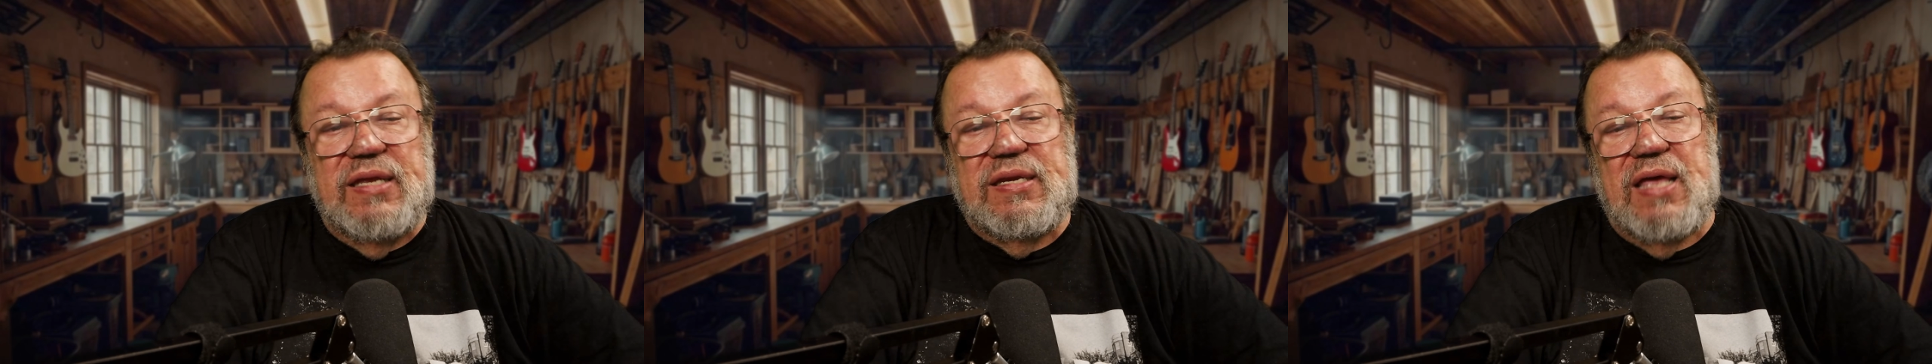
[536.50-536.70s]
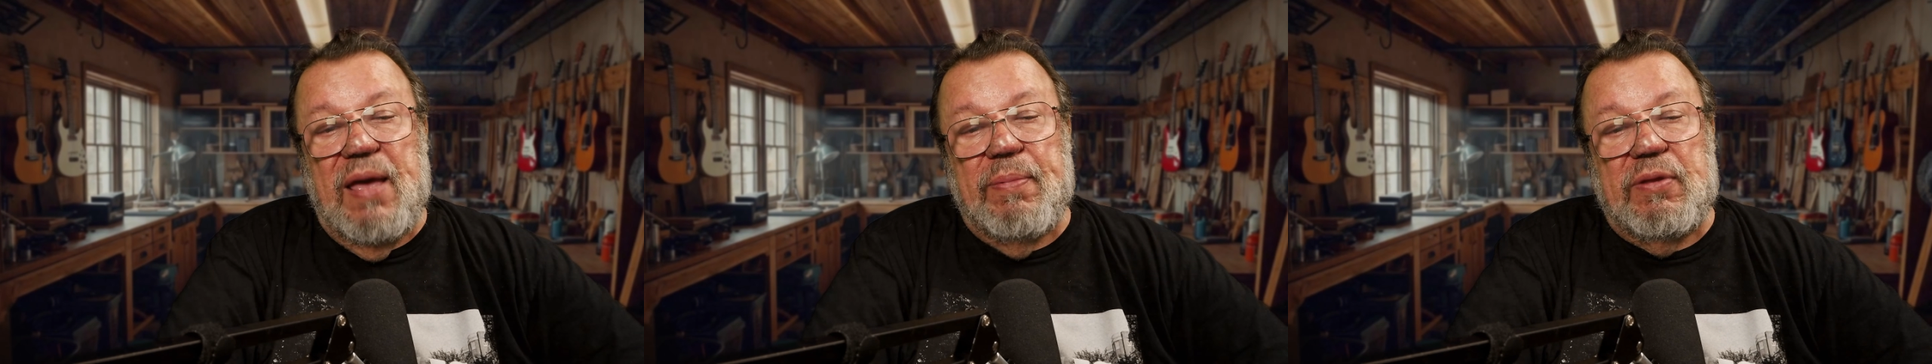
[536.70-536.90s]

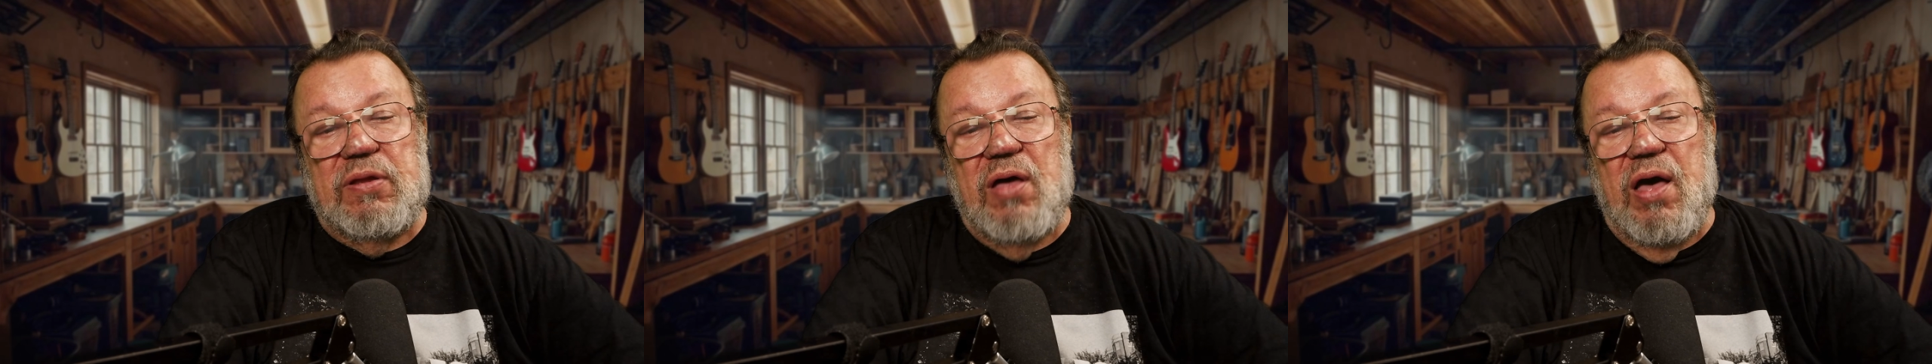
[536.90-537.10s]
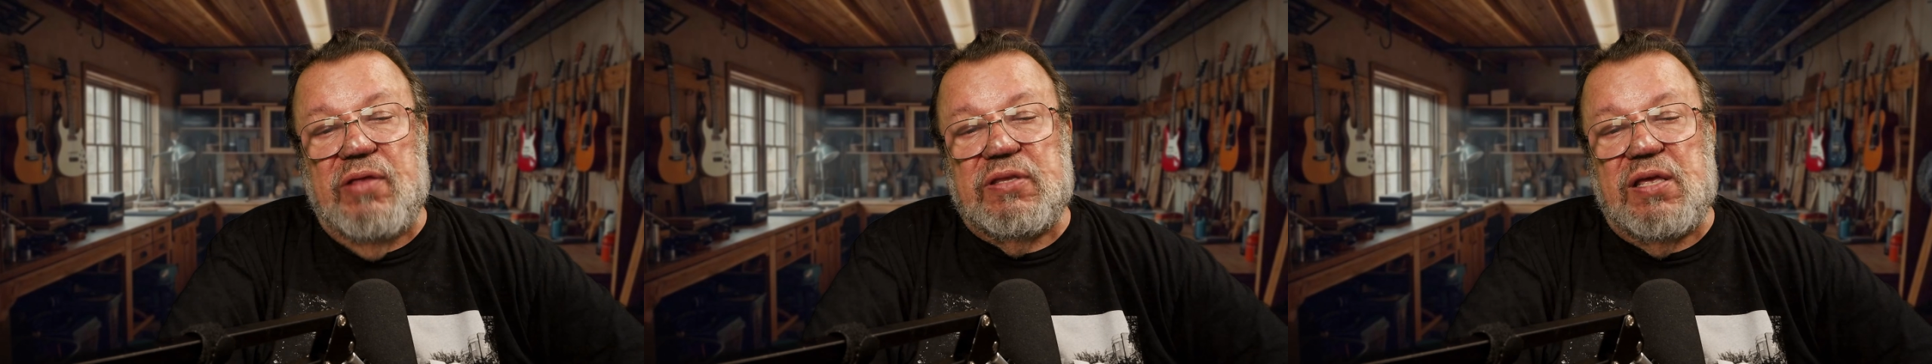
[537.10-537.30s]
damp
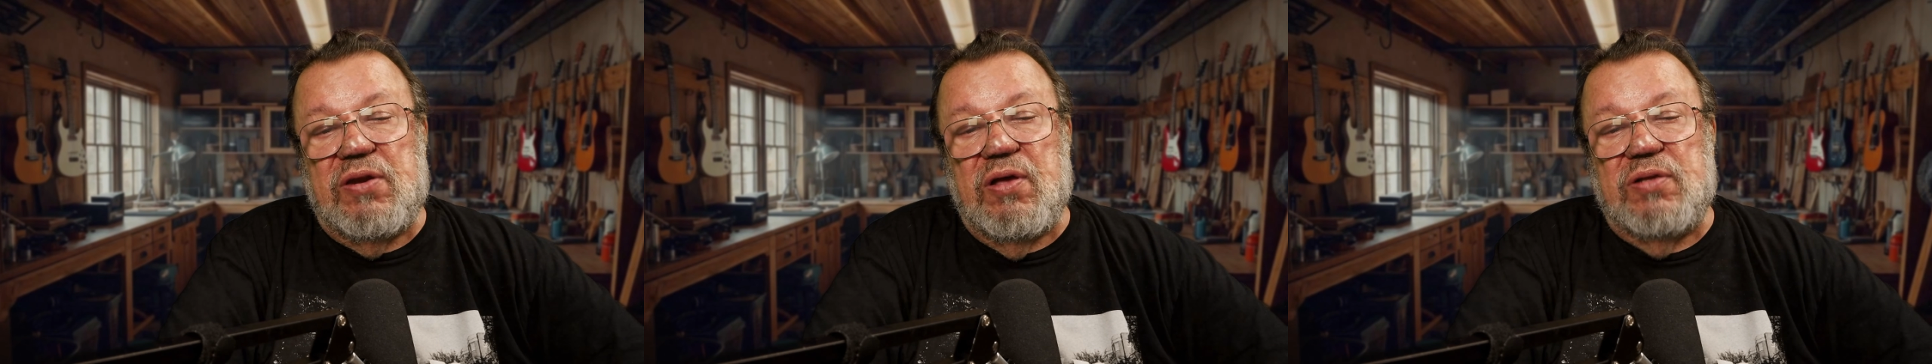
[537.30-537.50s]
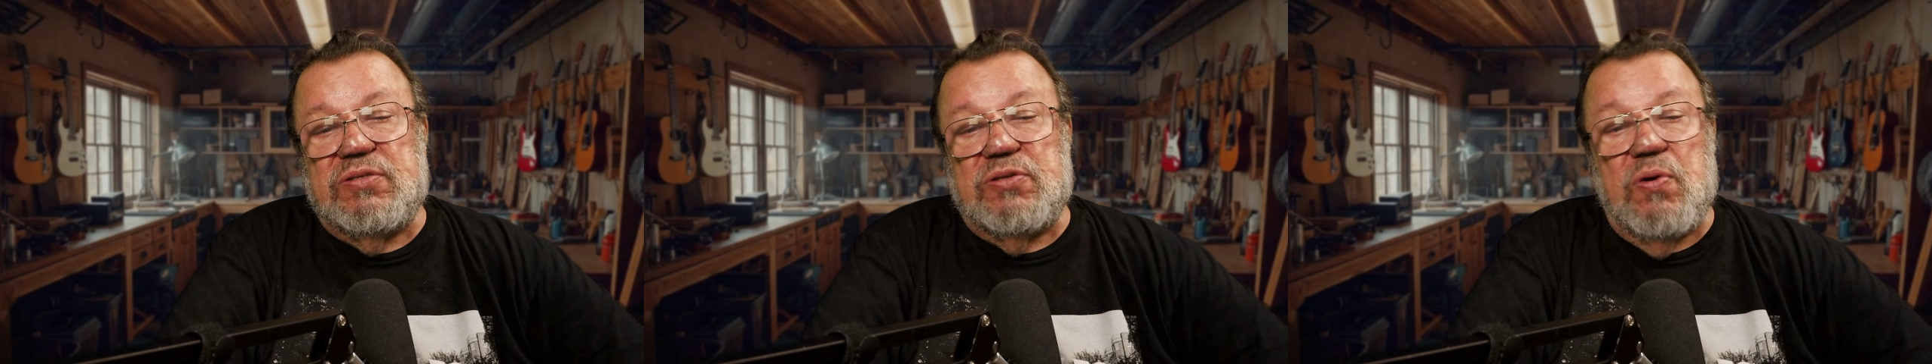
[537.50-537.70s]
cloth can
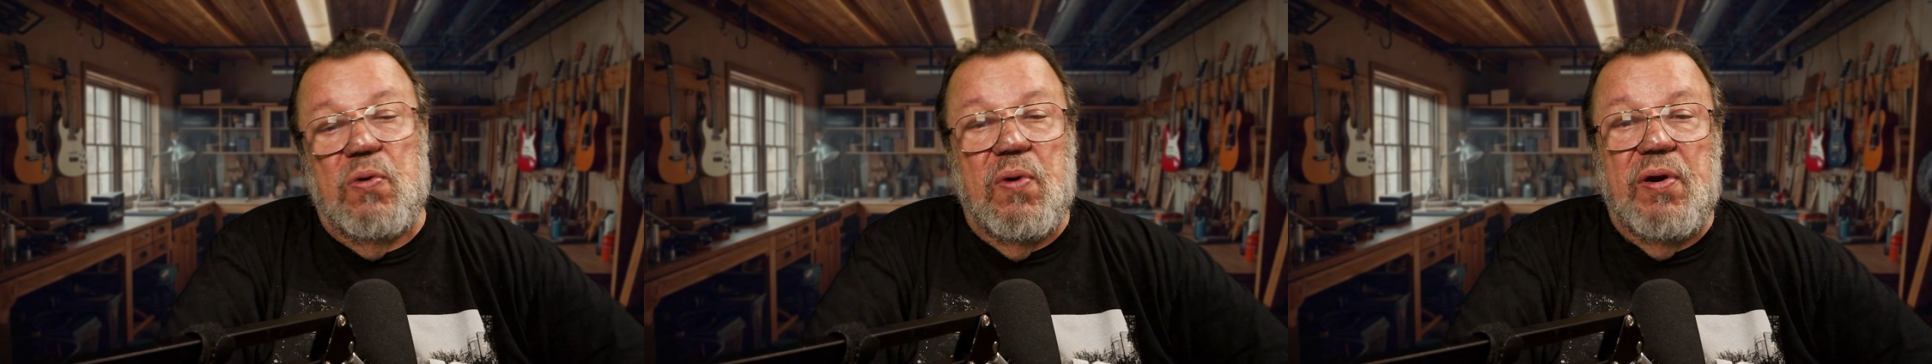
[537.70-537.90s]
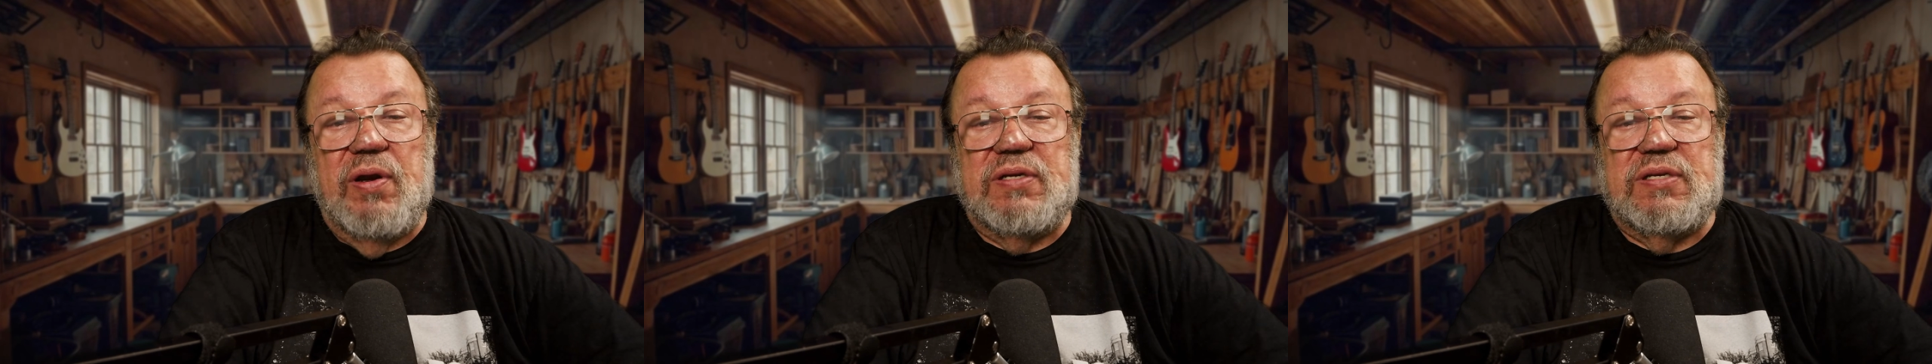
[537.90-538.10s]
also
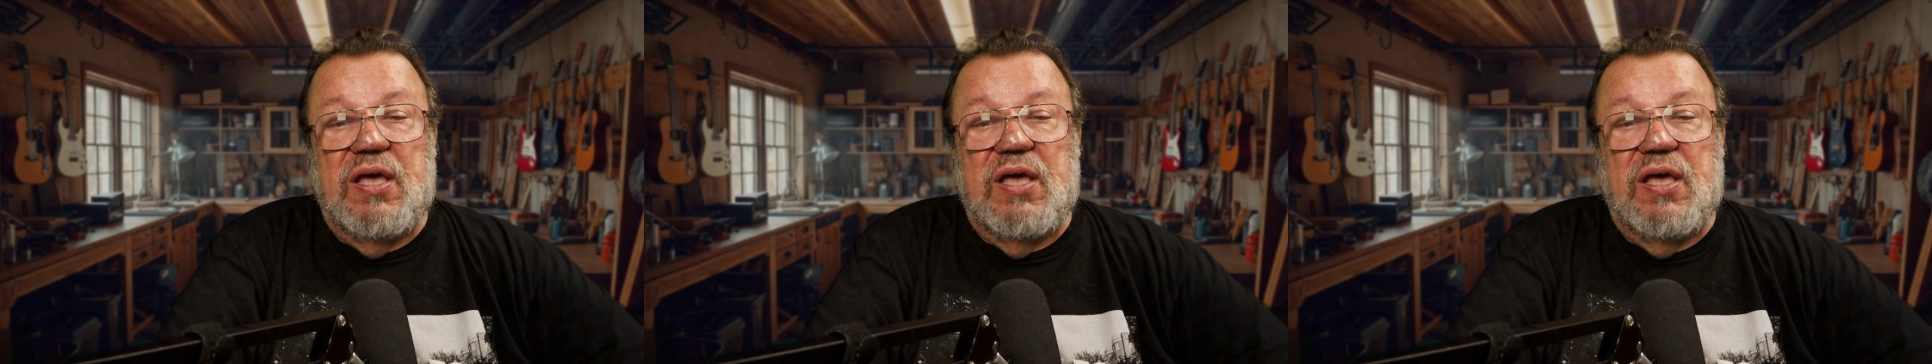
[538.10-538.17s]
work